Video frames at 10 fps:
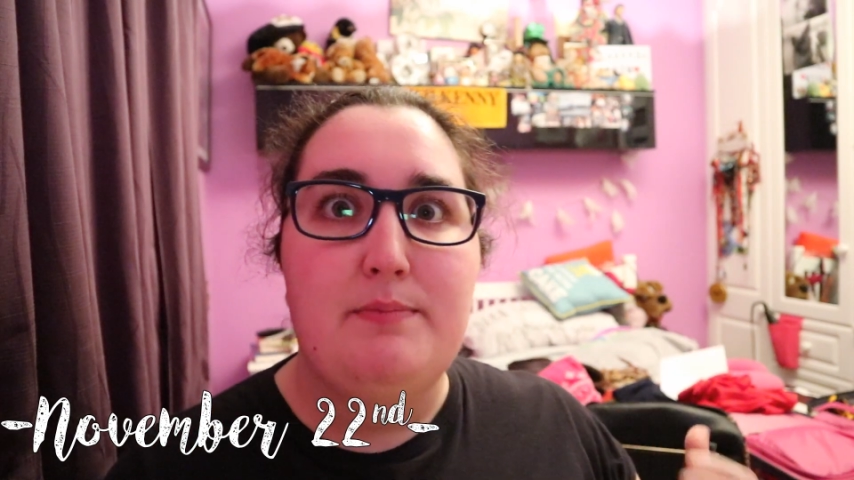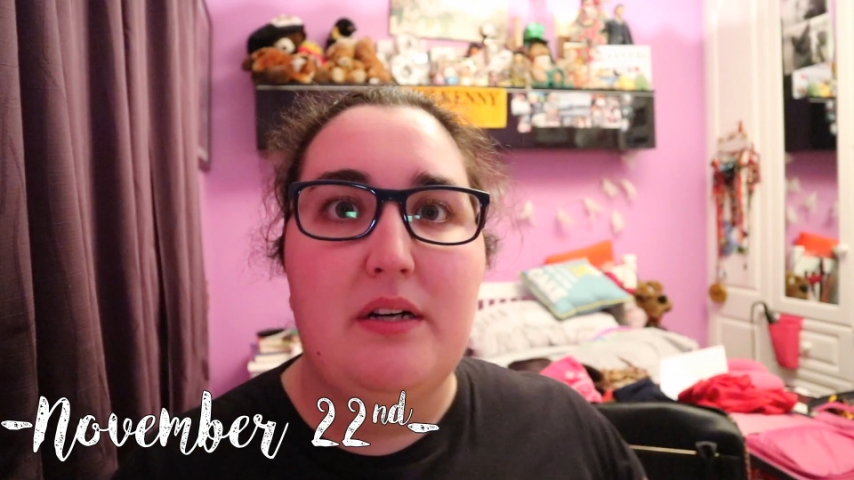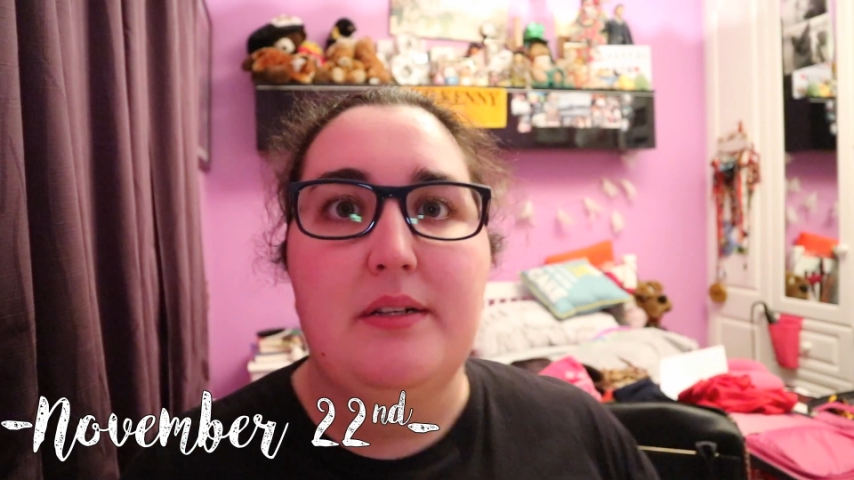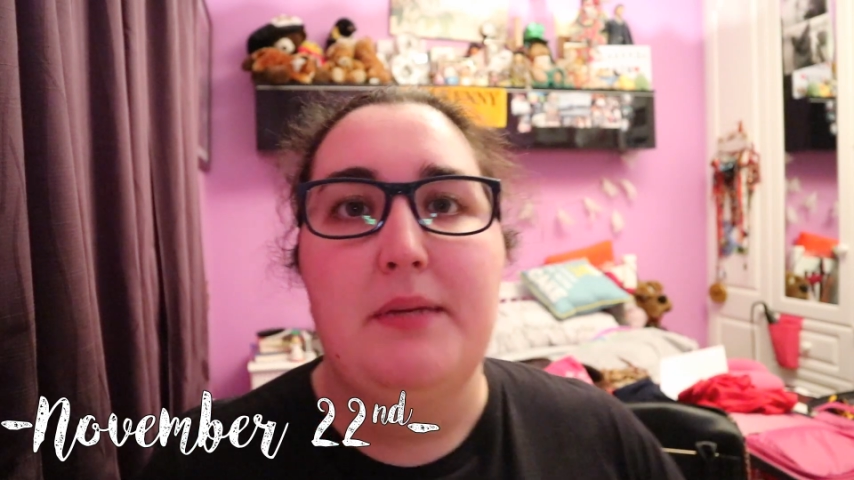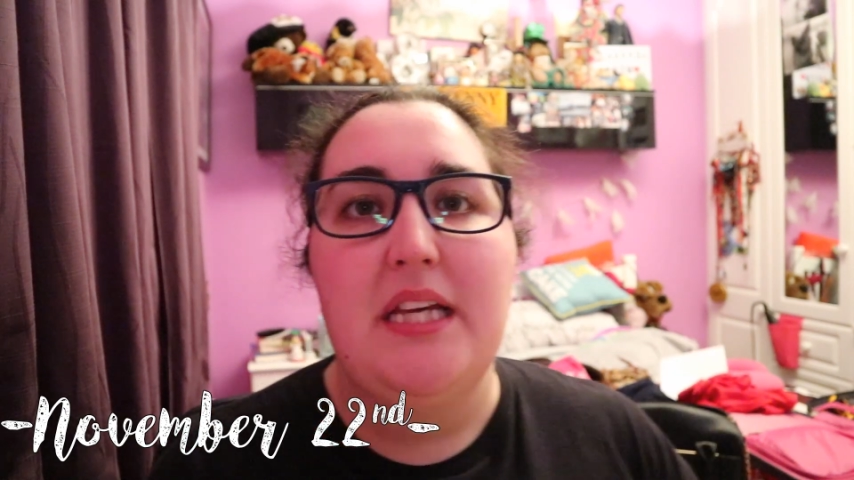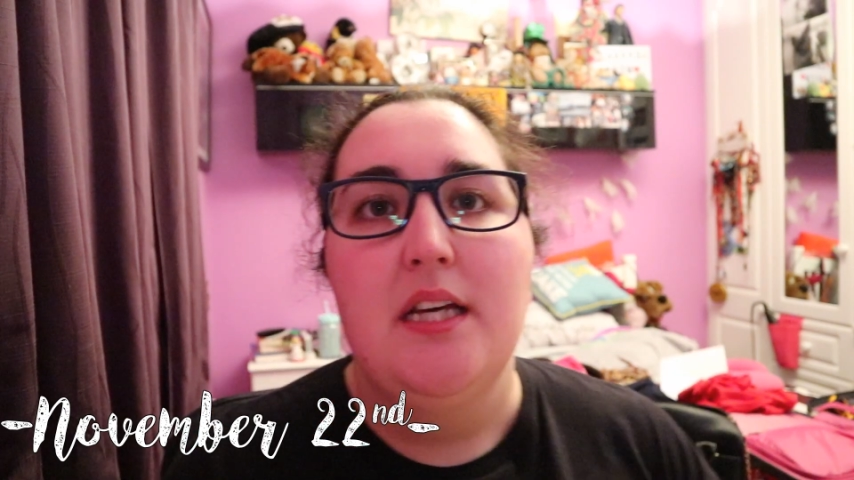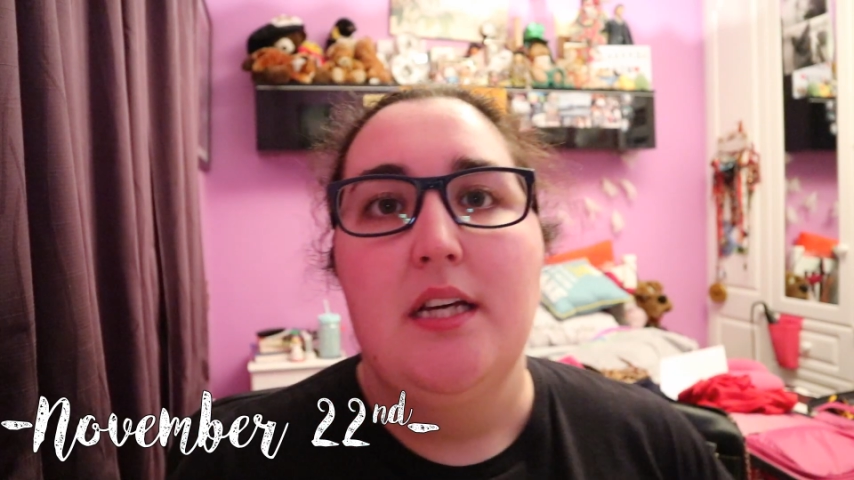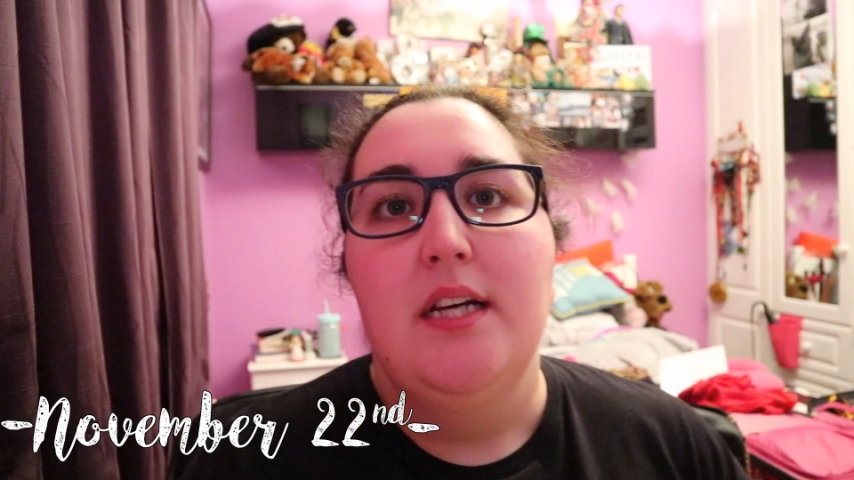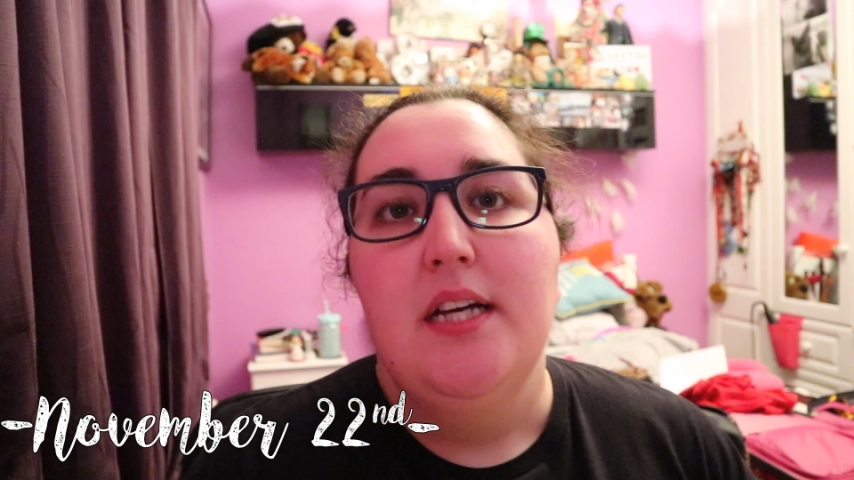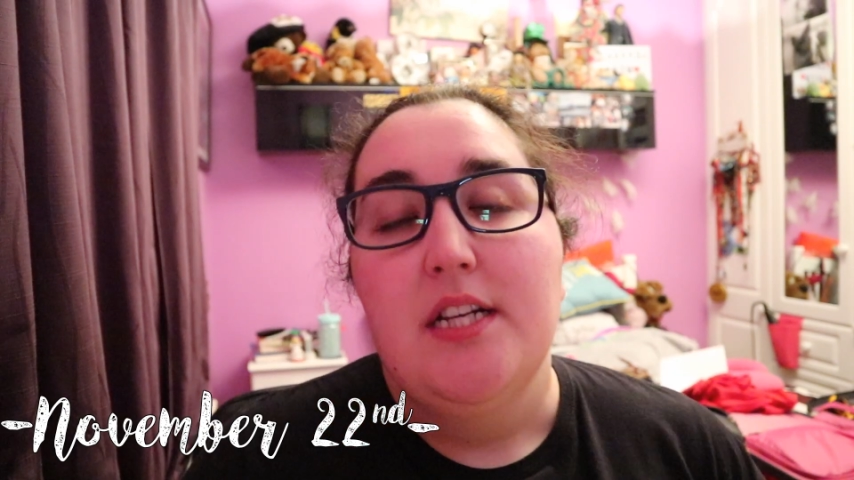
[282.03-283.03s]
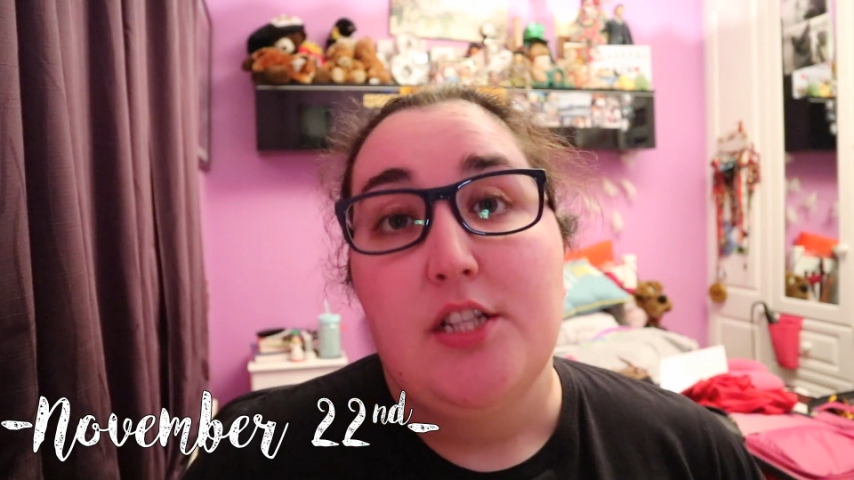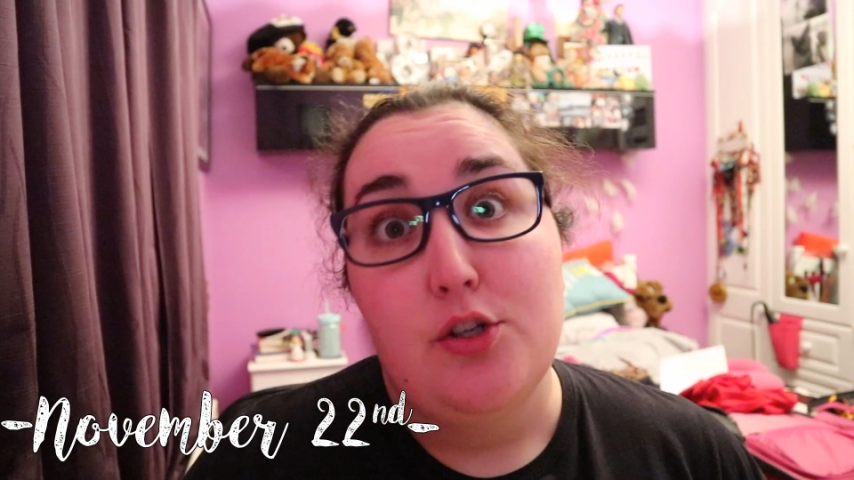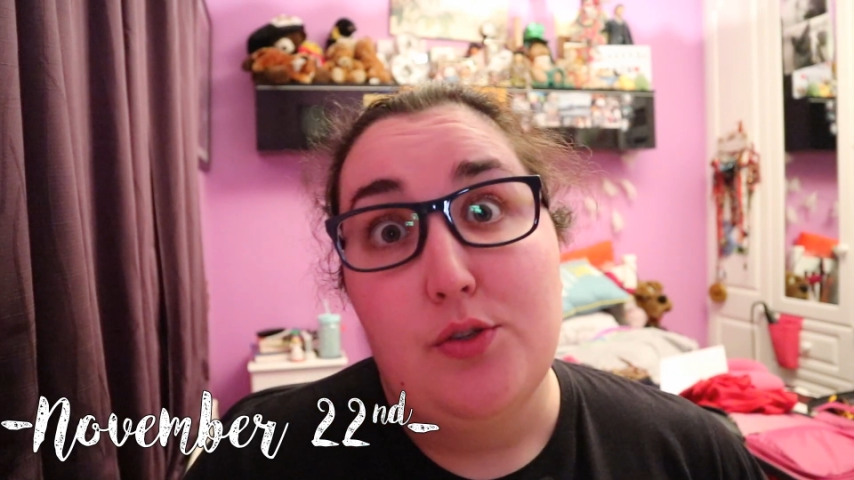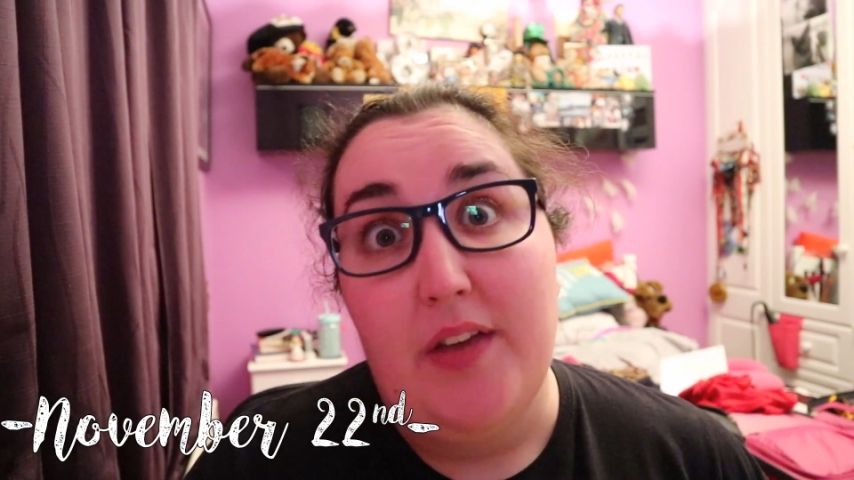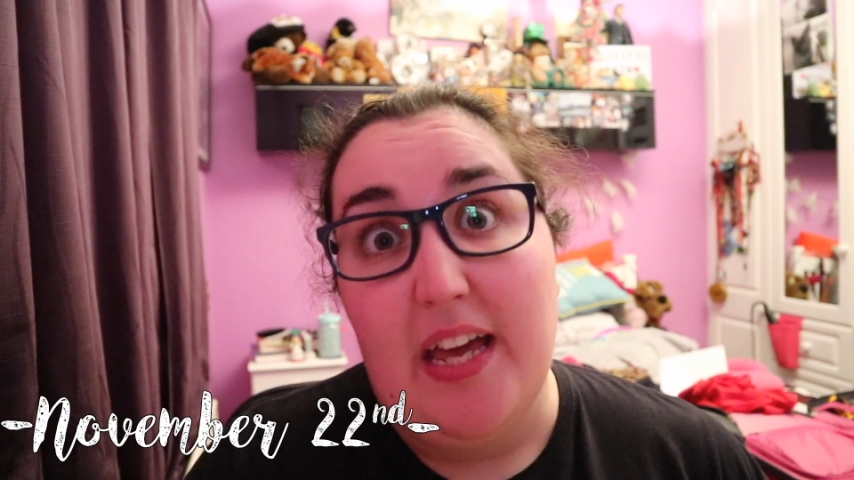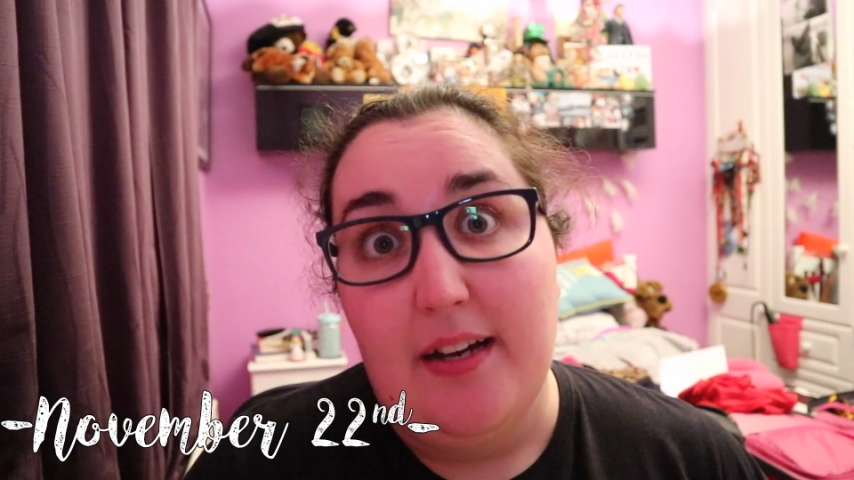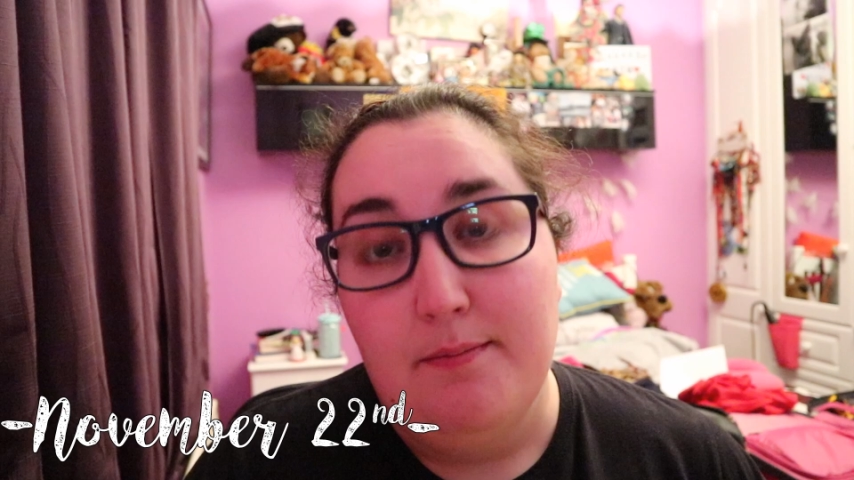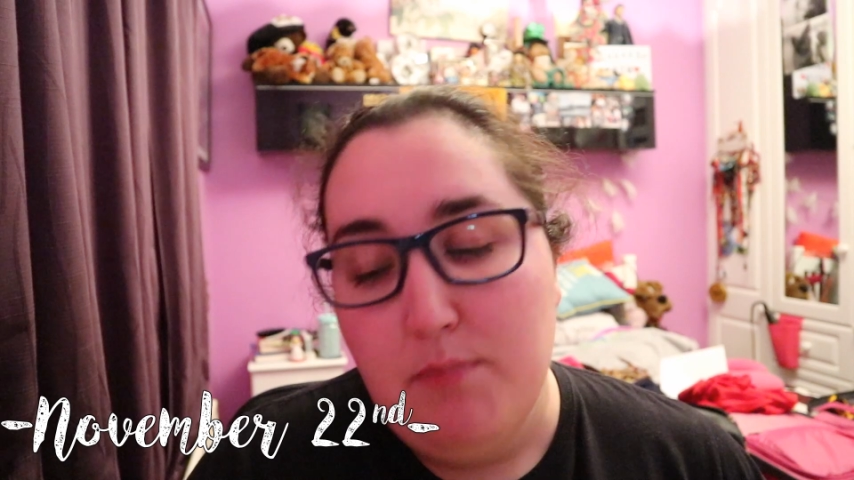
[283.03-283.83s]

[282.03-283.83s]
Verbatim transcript: behind me, to go to Vienna.